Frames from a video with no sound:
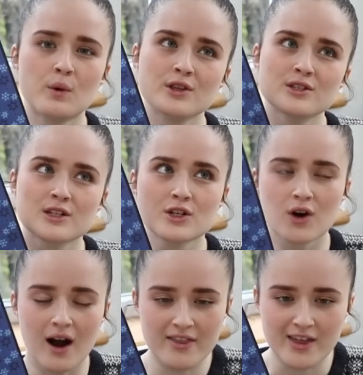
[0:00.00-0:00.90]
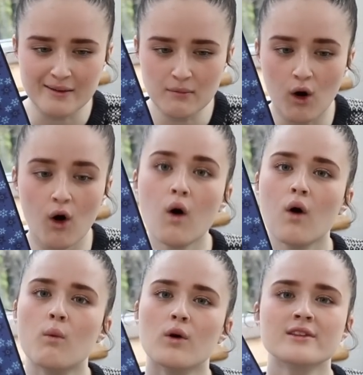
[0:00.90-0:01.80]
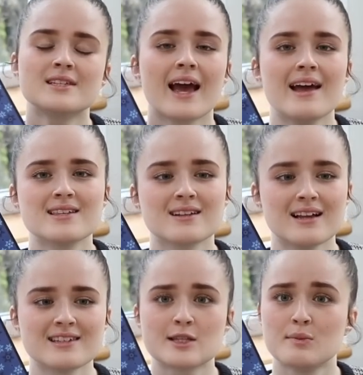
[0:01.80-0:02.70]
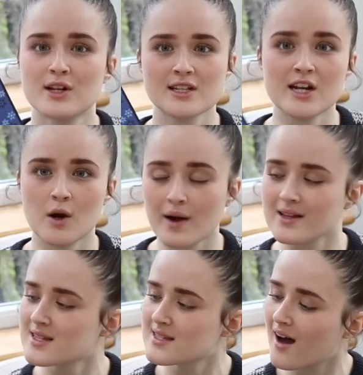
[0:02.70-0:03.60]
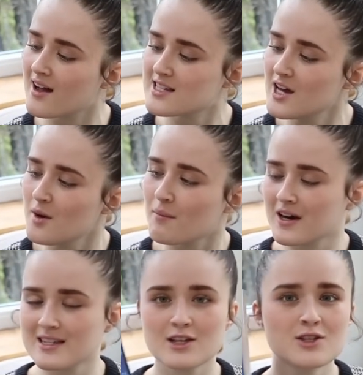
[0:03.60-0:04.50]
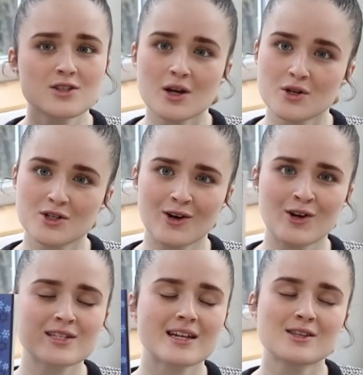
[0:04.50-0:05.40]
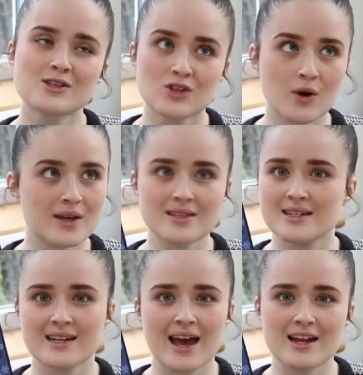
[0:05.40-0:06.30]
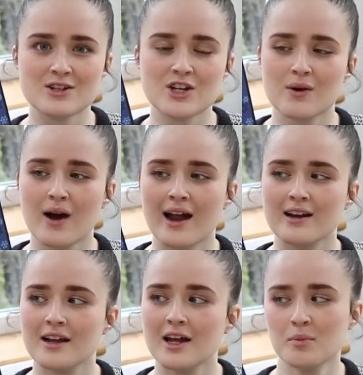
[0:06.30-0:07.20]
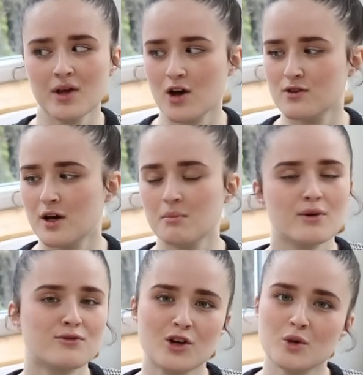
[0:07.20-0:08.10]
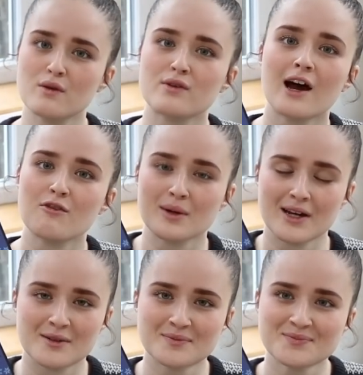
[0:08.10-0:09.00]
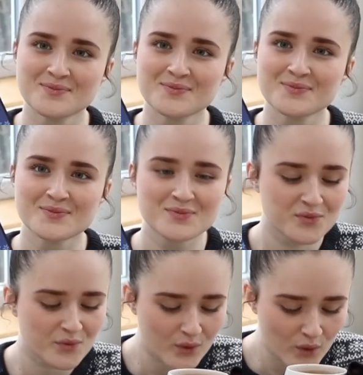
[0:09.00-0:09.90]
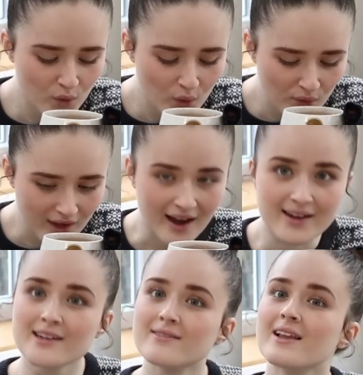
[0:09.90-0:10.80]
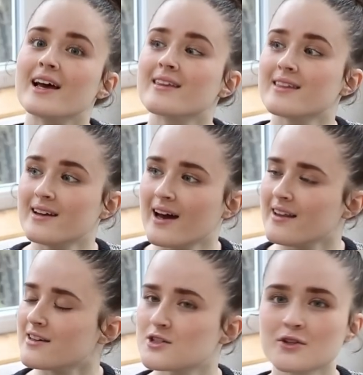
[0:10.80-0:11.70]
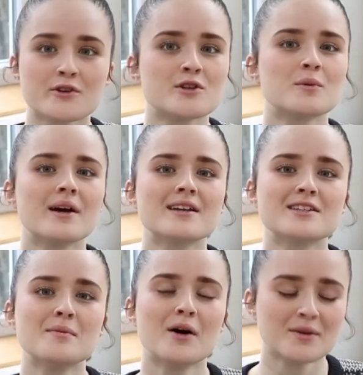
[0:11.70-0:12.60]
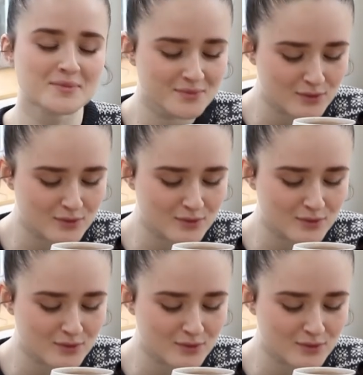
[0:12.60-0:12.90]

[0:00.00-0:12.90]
wants to try them, or wants to get into classics but doesn't know where to start, because it's so short and so easy to get into and it'll be over before you even have begun. Kind of like the night that Scrooge wakes up on.